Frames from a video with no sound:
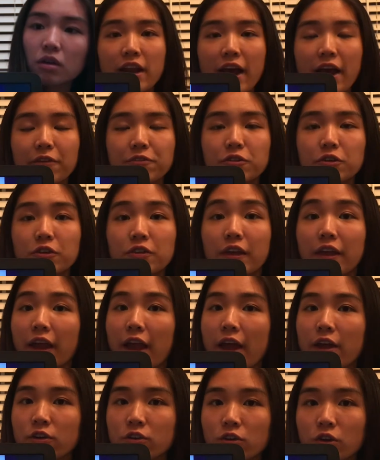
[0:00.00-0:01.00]
After they
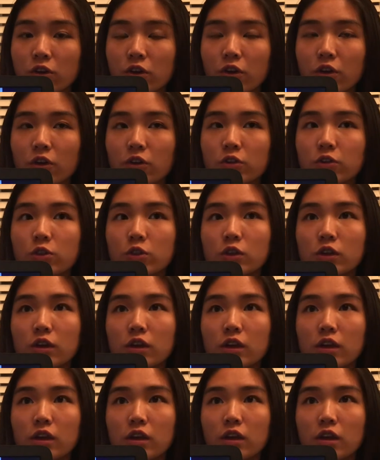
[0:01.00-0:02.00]
enter
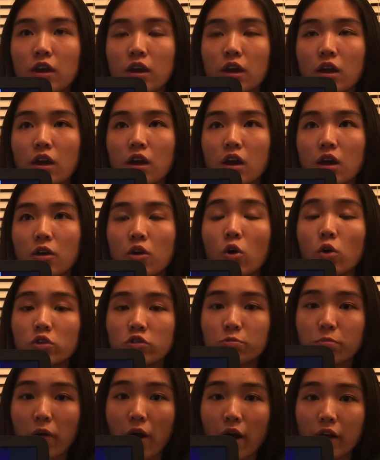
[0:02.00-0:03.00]
the
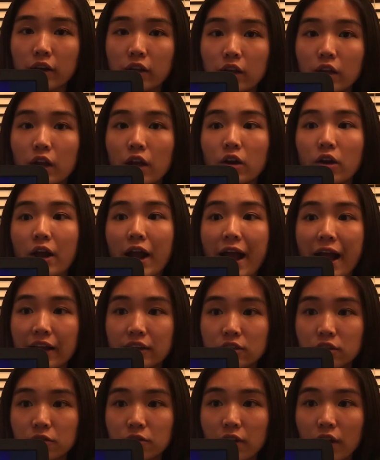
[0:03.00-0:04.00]
host body and are
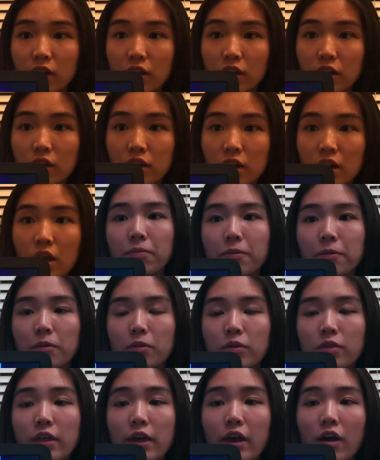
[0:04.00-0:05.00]
activated,
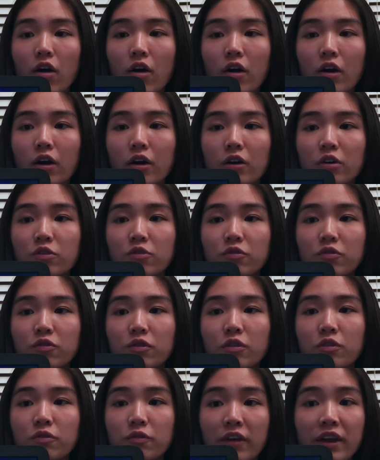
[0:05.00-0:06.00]
they are
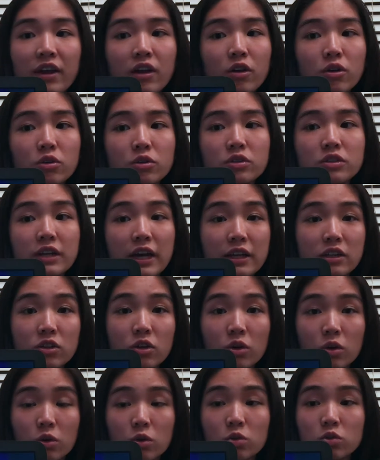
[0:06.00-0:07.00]

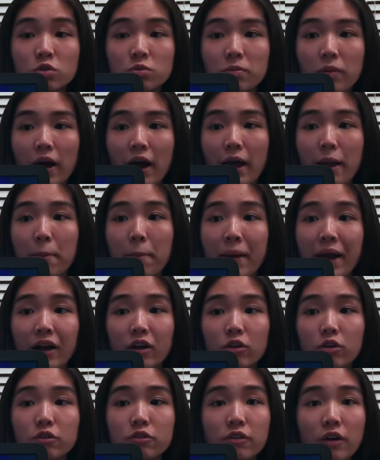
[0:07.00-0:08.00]
phagocytosed by
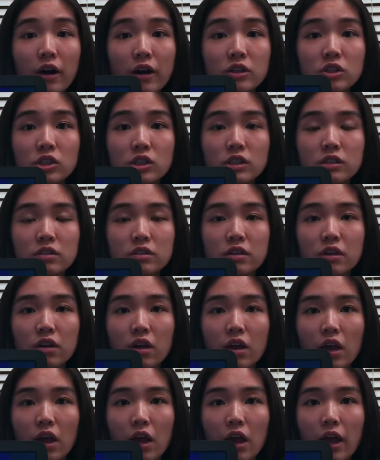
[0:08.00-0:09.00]
macrophages,
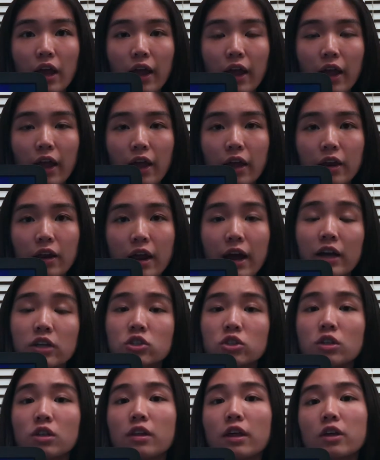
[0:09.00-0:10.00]
and
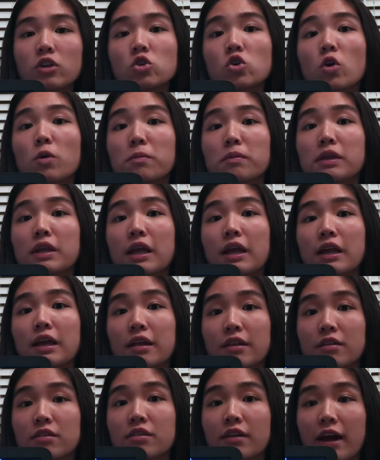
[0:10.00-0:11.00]
actually they germinate
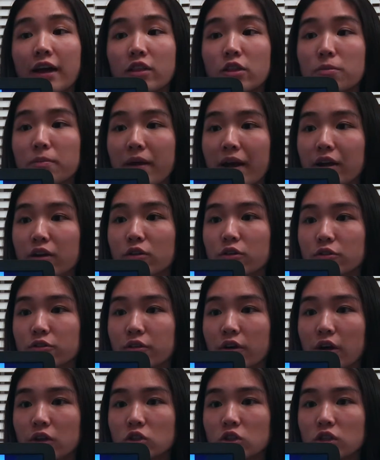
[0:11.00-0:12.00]
inside the
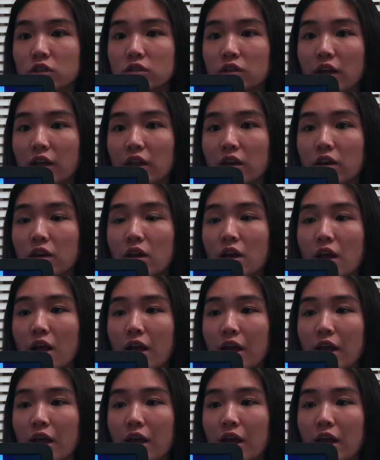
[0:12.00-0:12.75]
macrophages, and